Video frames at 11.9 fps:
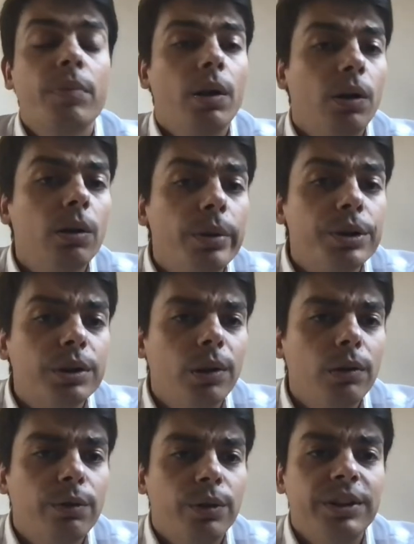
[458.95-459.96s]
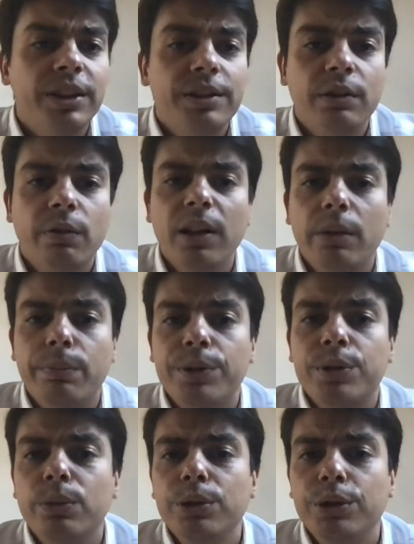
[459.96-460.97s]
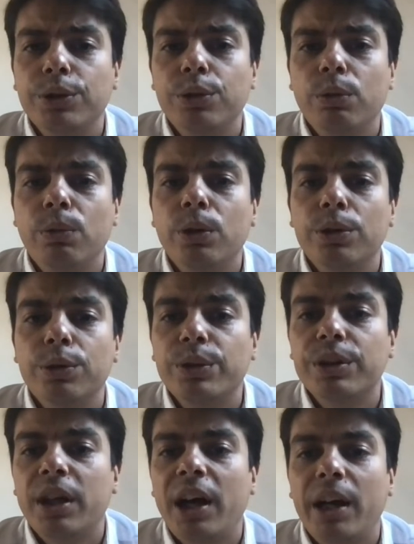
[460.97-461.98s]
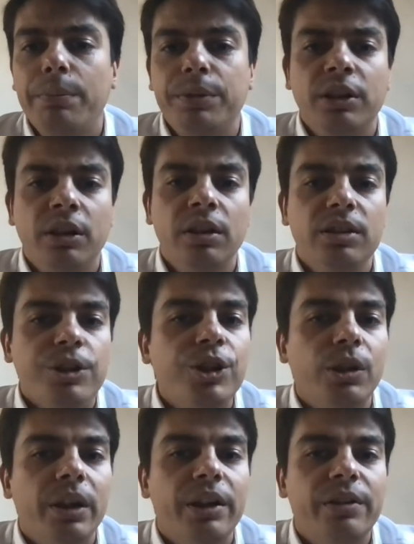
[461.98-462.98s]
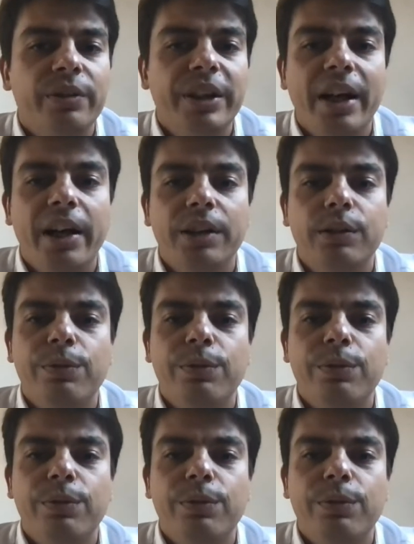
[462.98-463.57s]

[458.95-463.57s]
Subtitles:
almost all front-end developers wanted to want with hype technology like React,